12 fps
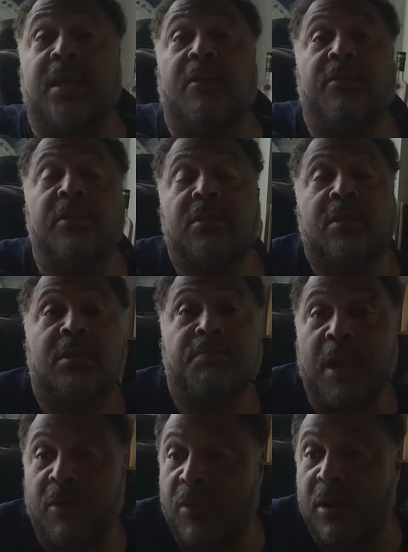it,
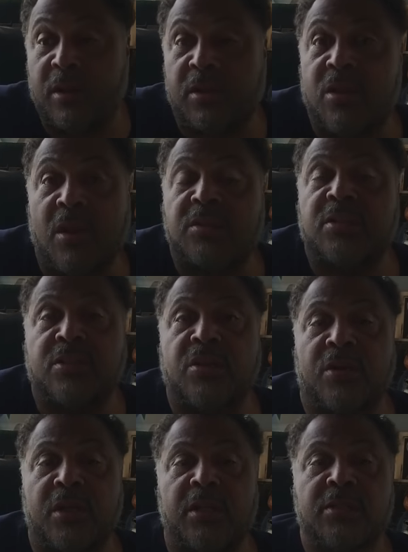about ready to toss his
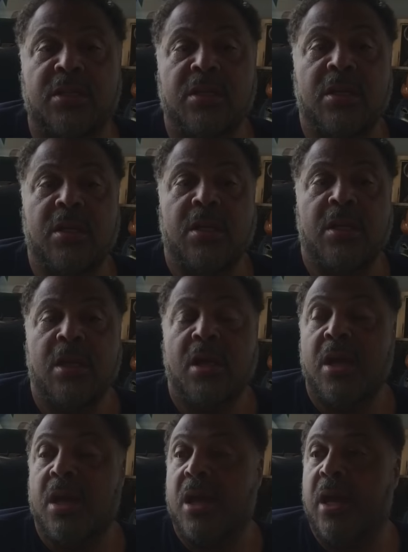cookies,
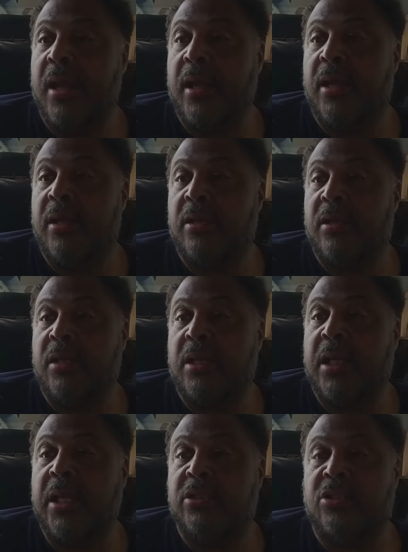and
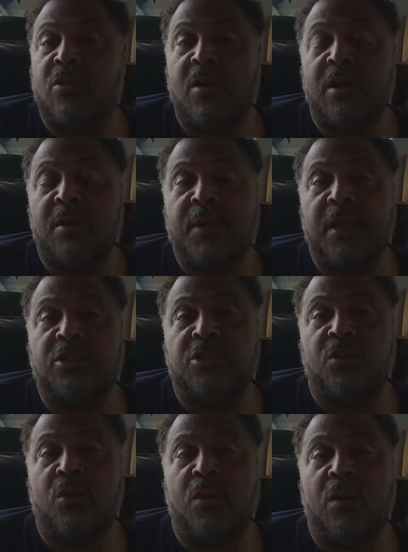he's trying to make
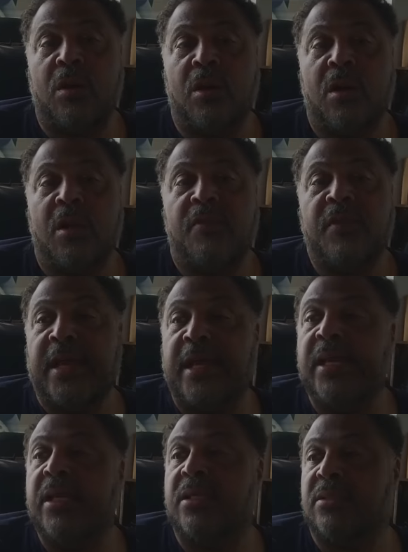sure that
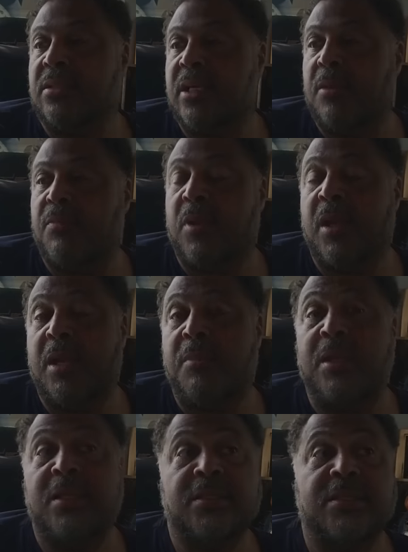he doesn't take blame
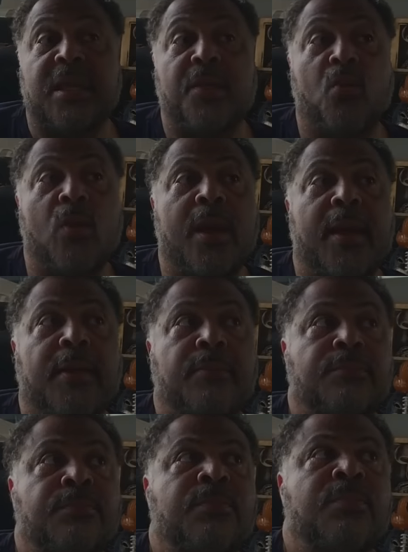in the same way
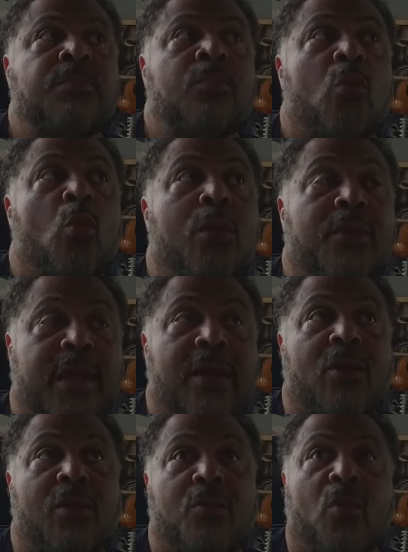with
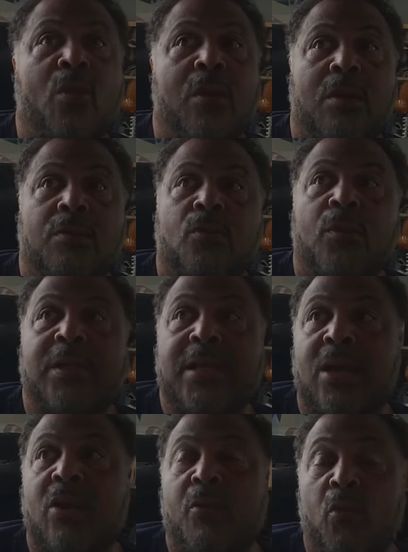Kellen Moore when
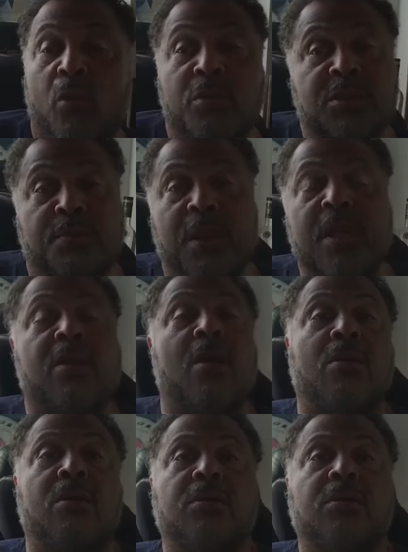Kellen Moore was the play caller.